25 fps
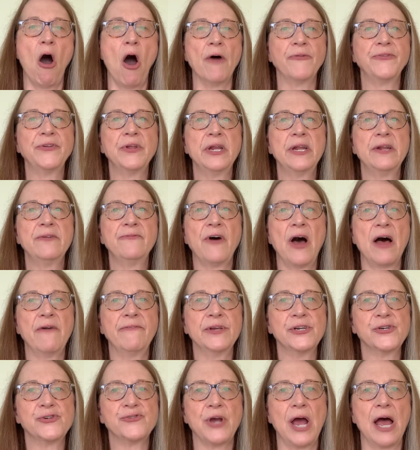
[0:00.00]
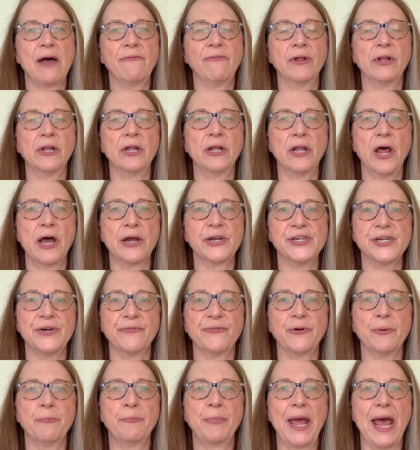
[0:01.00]
often involving travel along
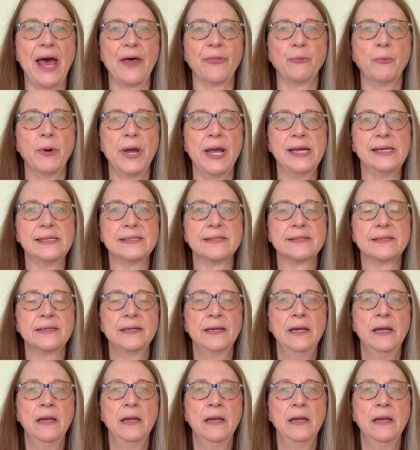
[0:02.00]
different pathways.